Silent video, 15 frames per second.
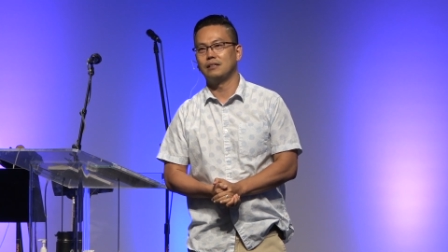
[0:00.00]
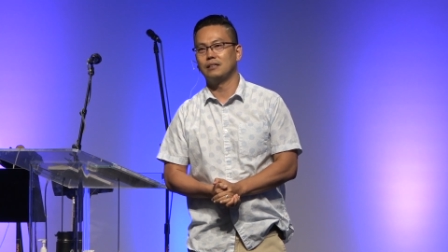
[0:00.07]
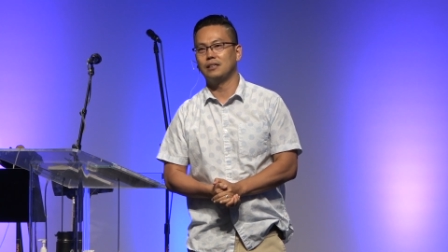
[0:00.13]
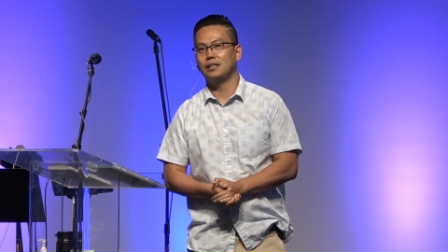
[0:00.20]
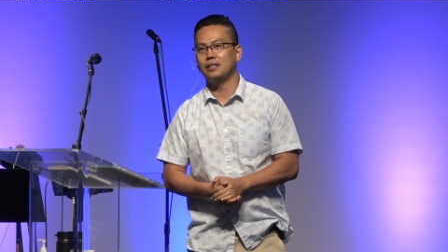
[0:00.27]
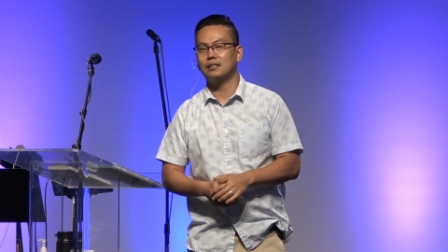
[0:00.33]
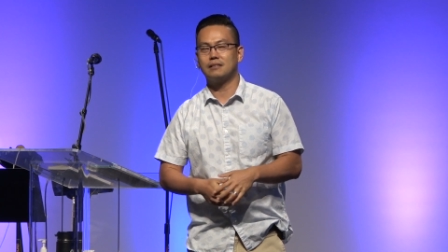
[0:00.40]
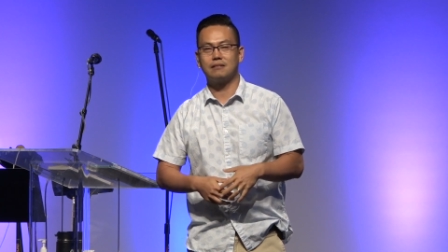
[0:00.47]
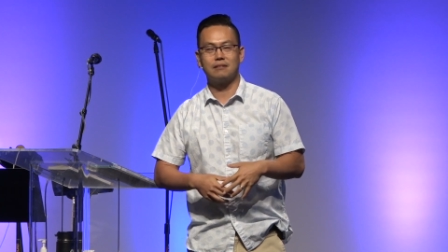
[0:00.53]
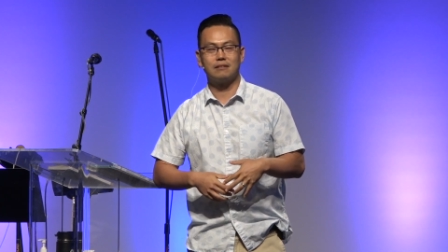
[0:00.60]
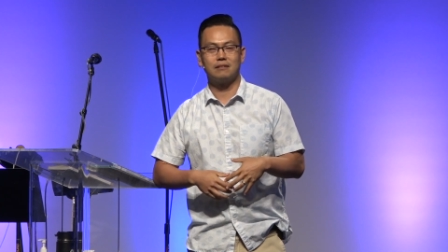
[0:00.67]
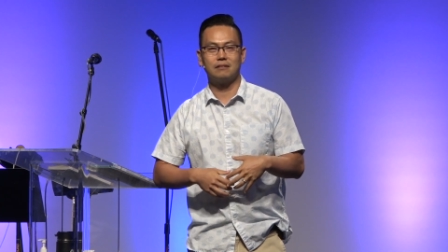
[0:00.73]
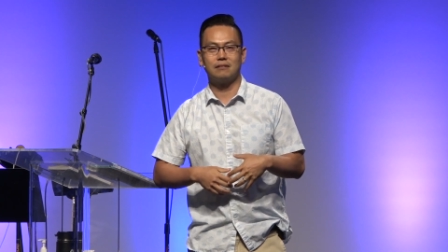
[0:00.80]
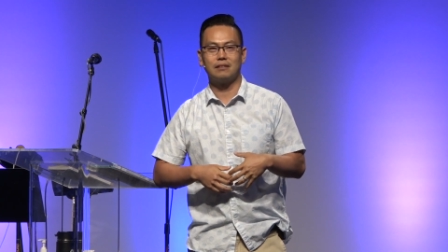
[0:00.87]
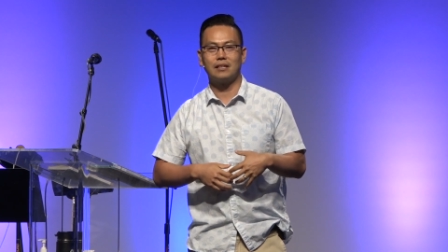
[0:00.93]
it
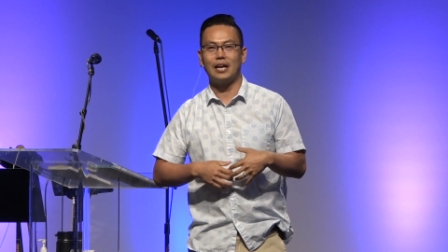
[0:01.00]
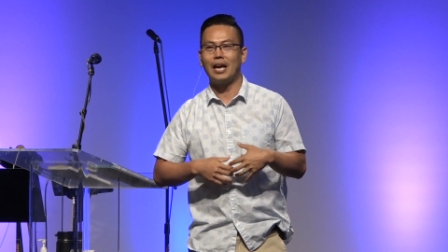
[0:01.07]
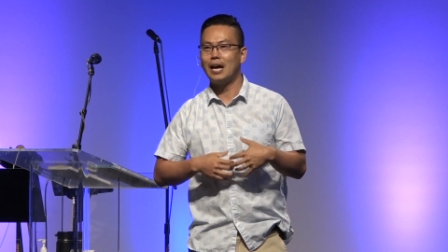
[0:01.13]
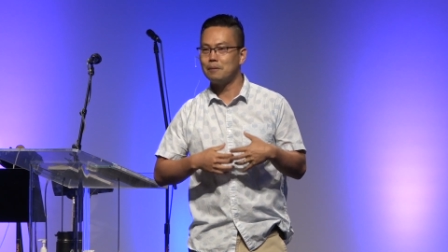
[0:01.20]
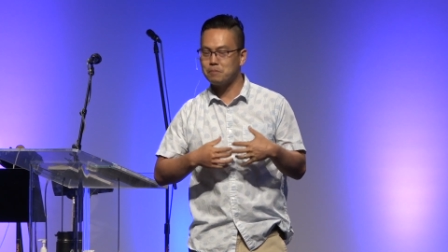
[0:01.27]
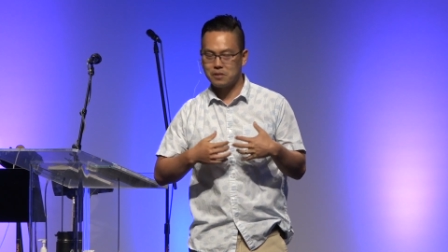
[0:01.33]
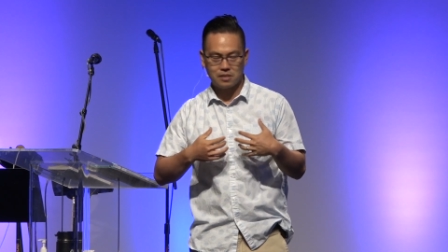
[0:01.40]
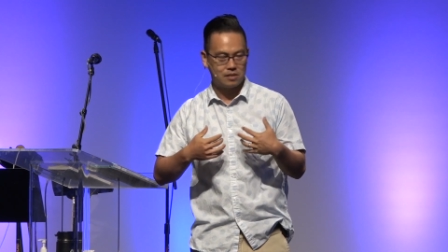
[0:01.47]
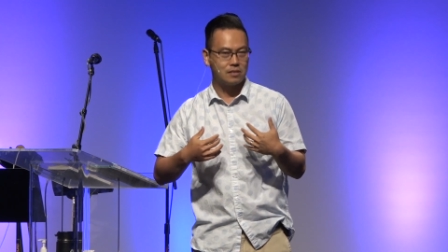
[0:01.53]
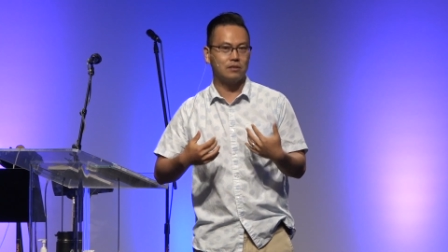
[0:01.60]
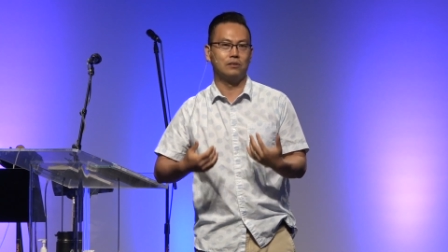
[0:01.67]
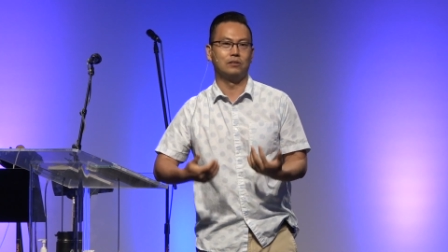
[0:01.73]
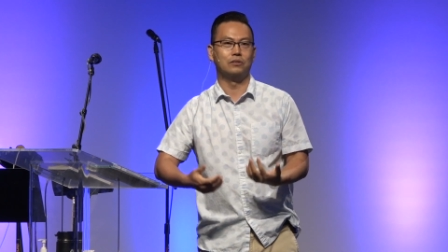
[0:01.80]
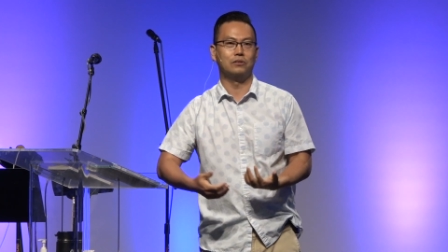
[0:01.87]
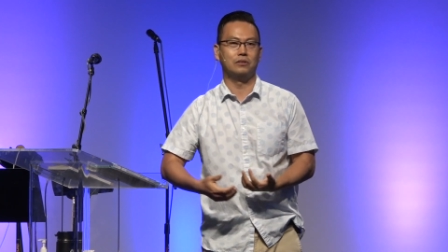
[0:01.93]

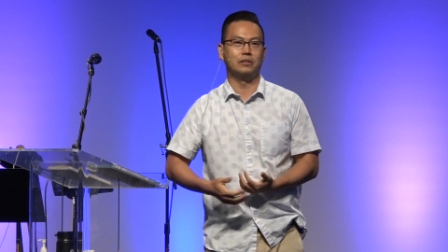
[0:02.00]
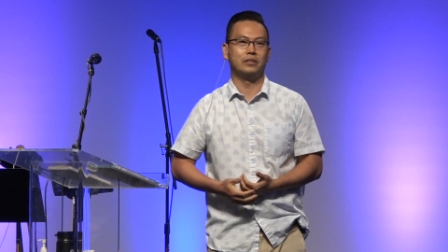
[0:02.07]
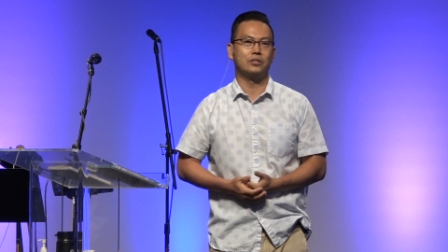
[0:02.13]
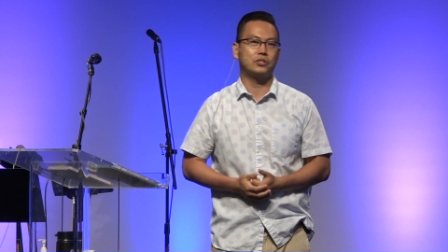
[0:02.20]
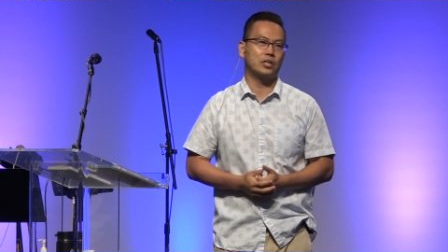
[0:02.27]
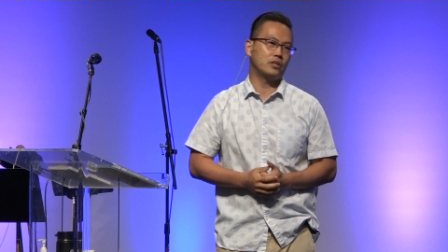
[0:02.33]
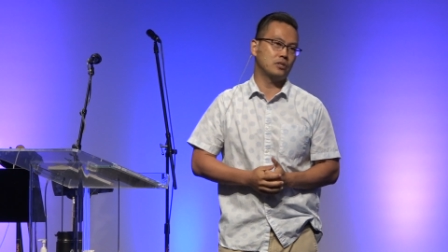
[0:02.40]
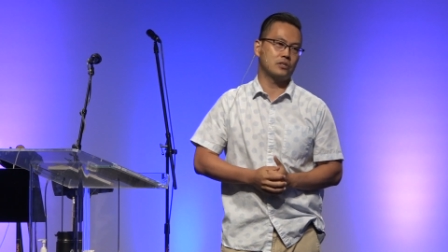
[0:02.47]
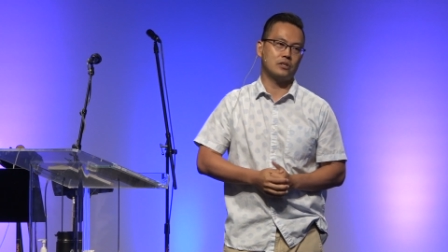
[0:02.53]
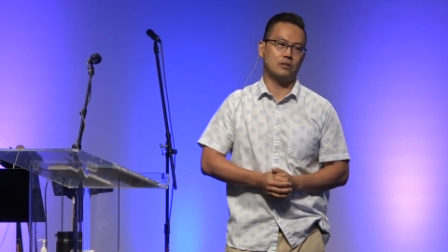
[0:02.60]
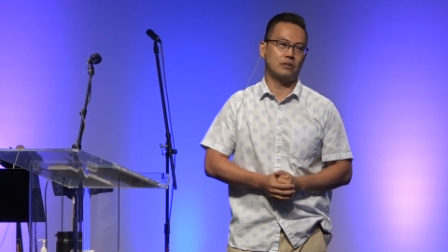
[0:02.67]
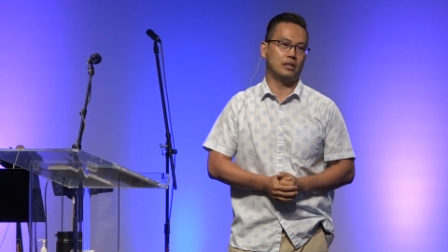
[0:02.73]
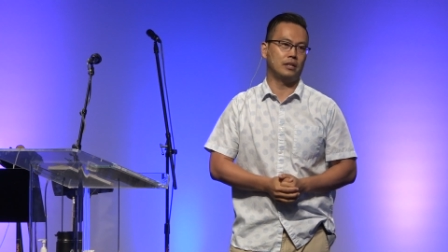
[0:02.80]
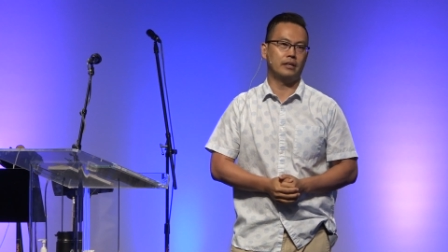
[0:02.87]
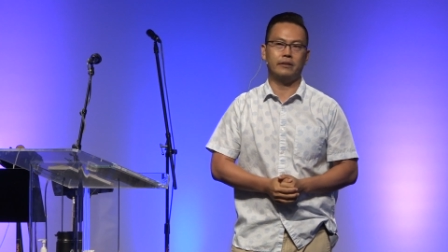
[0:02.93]
absolutely changes our
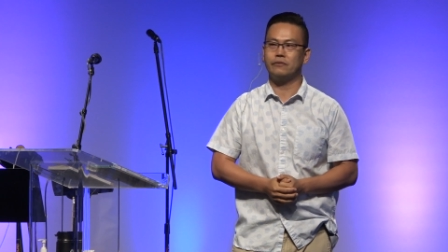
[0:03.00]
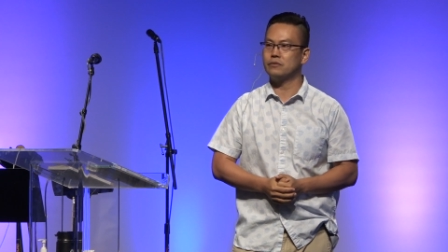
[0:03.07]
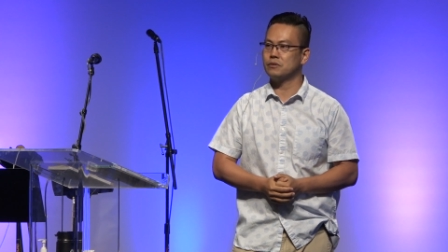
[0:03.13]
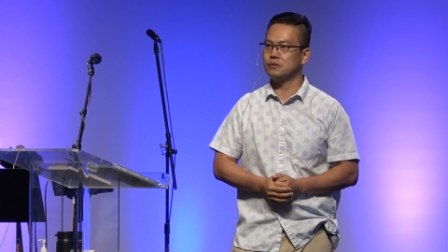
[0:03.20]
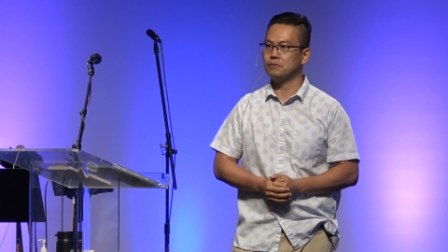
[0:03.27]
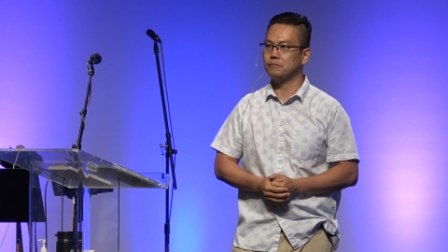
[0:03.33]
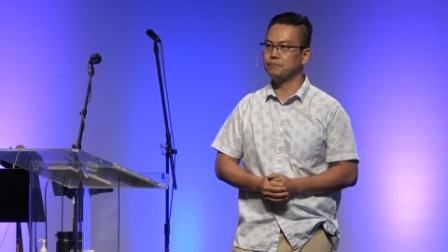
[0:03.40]
lives.